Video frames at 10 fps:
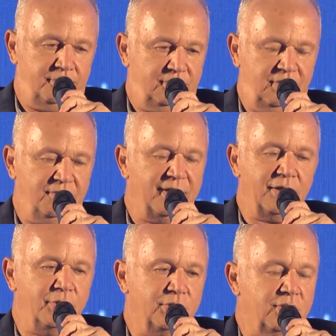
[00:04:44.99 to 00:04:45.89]
the
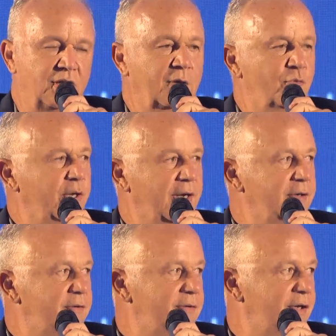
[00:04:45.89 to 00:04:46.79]
evaluation, the library
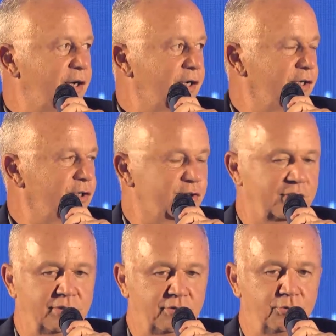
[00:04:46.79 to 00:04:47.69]
had air
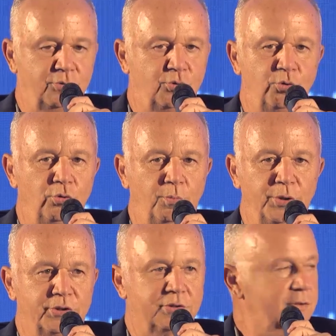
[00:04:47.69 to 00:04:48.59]
conditioning to cool
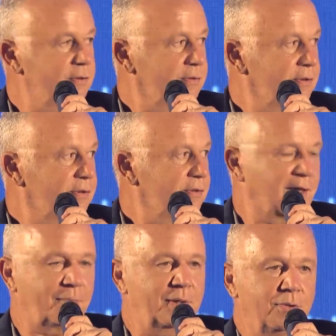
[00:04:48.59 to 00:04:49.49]
books,
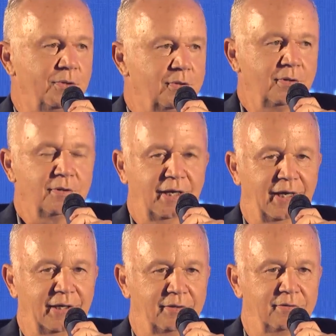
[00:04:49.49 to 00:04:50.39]
not people.
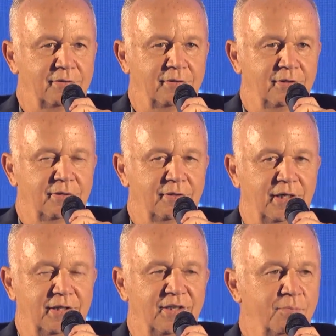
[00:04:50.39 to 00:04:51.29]
And
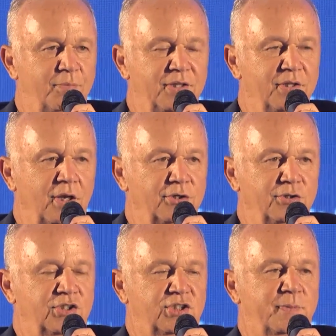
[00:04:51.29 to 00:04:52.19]
ended up being the
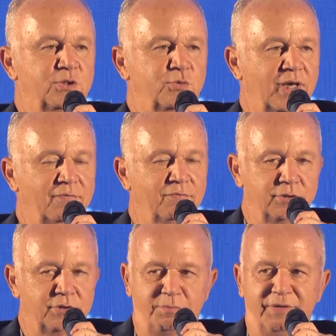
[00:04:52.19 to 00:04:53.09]
largest expense we have
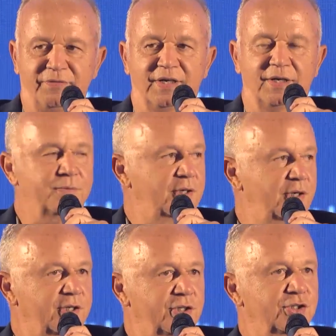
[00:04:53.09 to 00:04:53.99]
was beefing up the
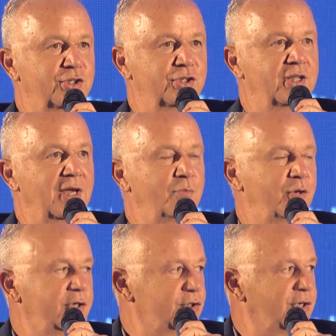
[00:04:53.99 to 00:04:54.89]
air conditioning in the
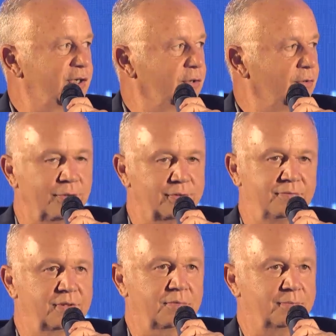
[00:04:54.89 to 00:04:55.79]
library because you had to grow it,
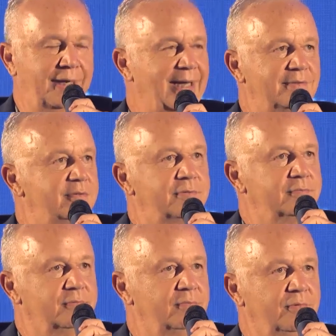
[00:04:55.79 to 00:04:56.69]
you know, add
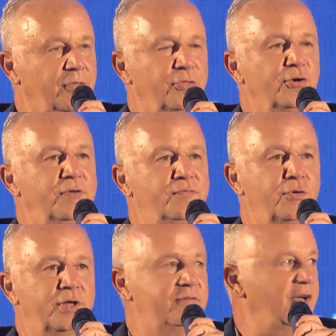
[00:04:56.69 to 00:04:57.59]
thirty,
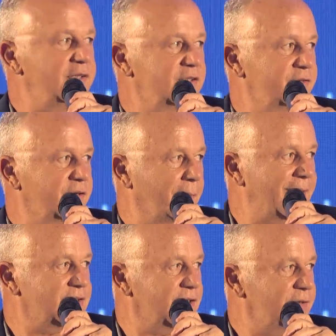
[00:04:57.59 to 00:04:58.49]
forty tons of
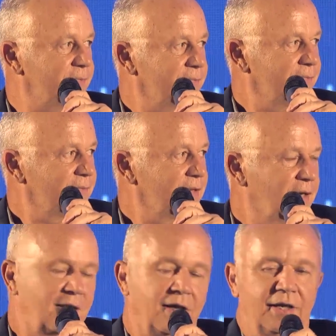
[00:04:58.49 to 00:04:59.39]
capacity.
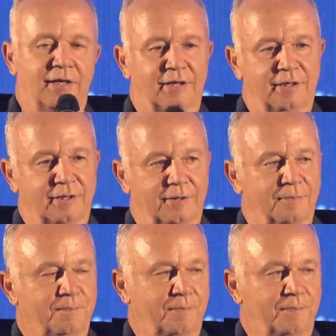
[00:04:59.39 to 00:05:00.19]
Uh,